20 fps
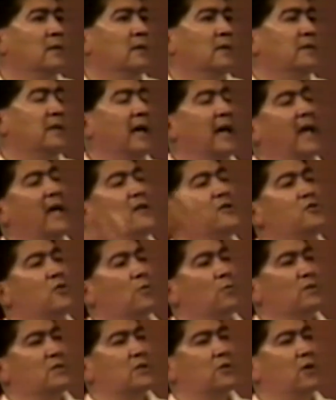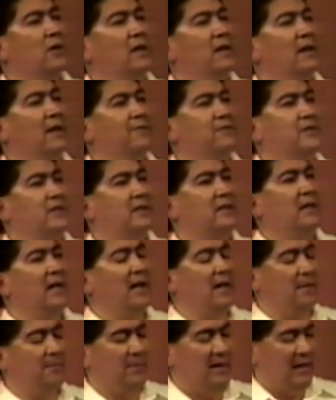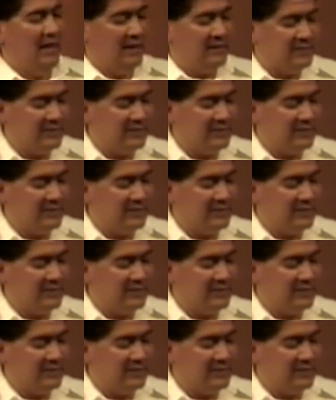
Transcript: The angel was good enough to come and